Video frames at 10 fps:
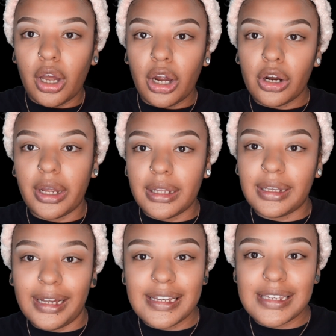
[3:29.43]
Alright,
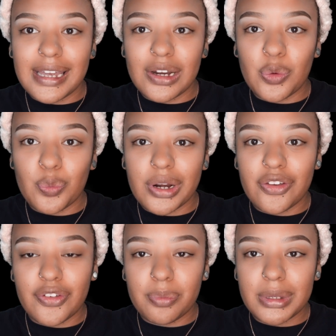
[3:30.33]
like I said, when I
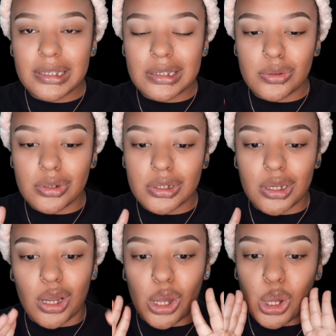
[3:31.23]
filmed this was
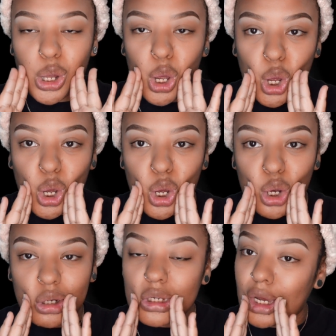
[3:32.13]
a
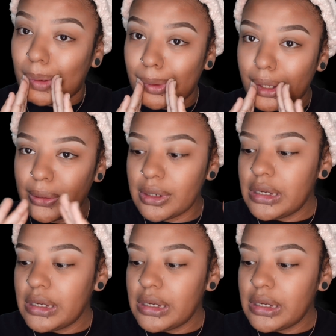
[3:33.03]
long time ago.